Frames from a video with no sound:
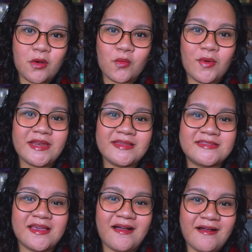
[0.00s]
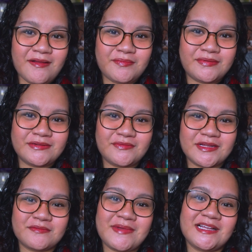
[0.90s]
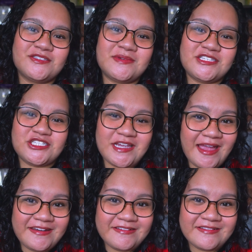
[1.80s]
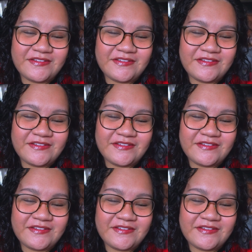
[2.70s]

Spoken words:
What is up? Welcome back to my channel.